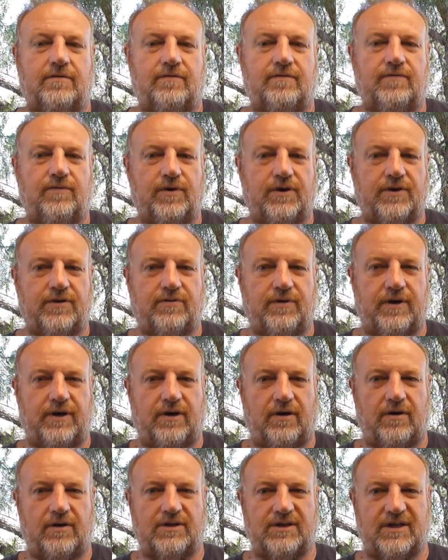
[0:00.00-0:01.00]
$43
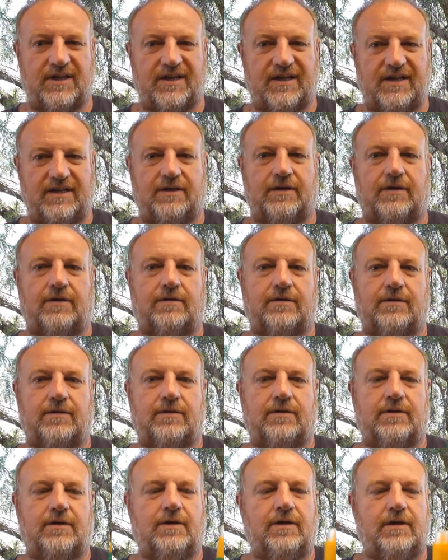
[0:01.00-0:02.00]
a litre.
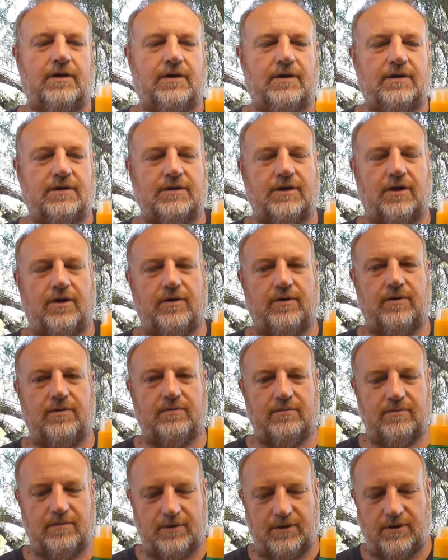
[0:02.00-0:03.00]
So
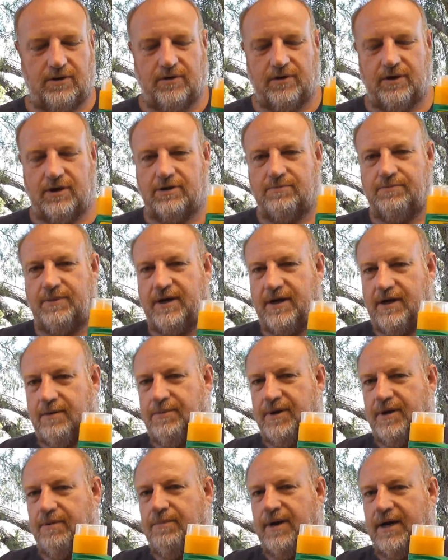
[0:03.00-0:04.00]
you're looking at spending a
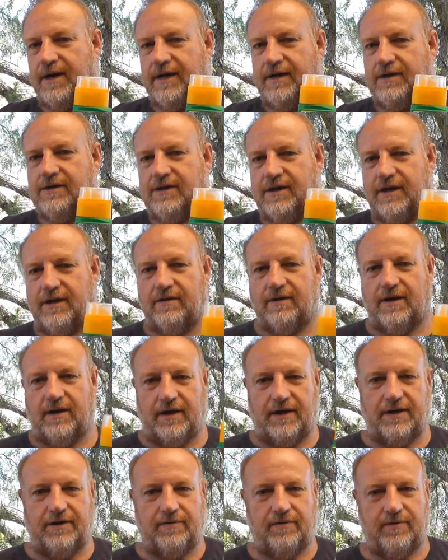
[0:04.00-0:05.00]
bit of money to get a
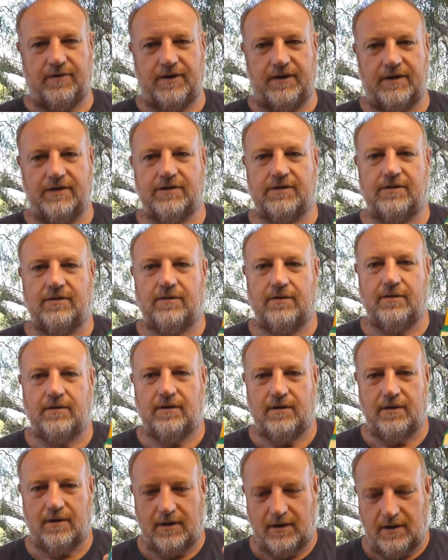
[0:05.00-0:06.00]
litre of this.
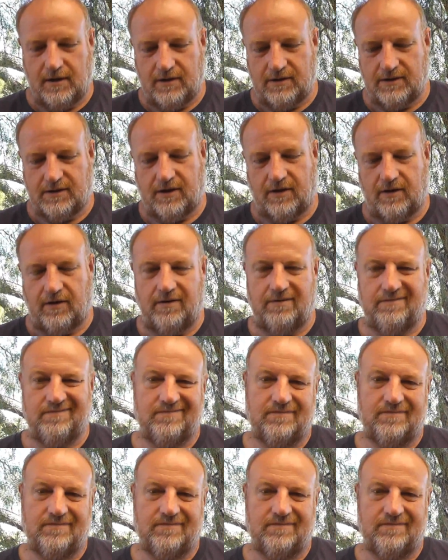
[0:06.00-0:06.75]
So